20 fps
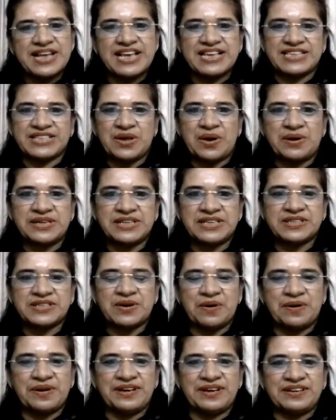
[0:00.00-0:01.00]
has taught us
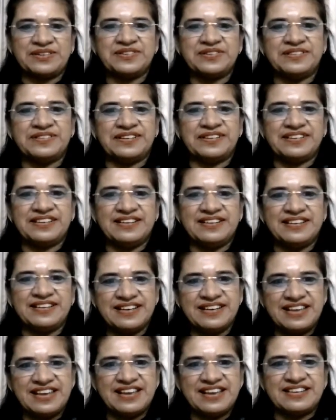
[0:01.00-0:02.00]
all to
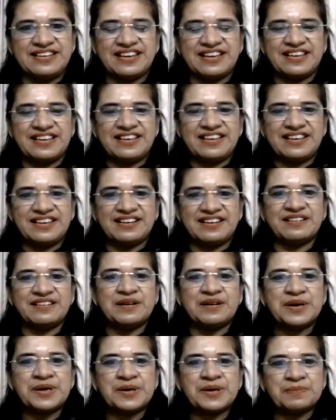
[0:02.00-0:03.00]
lead a
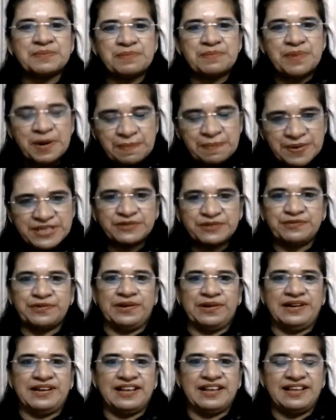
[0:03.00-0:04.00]

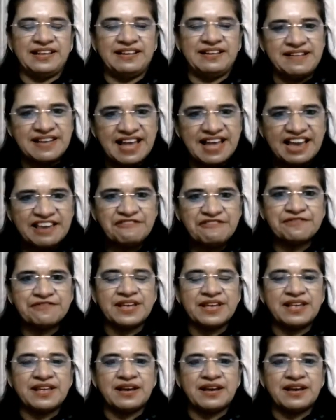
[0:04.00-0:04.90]
purposeful life,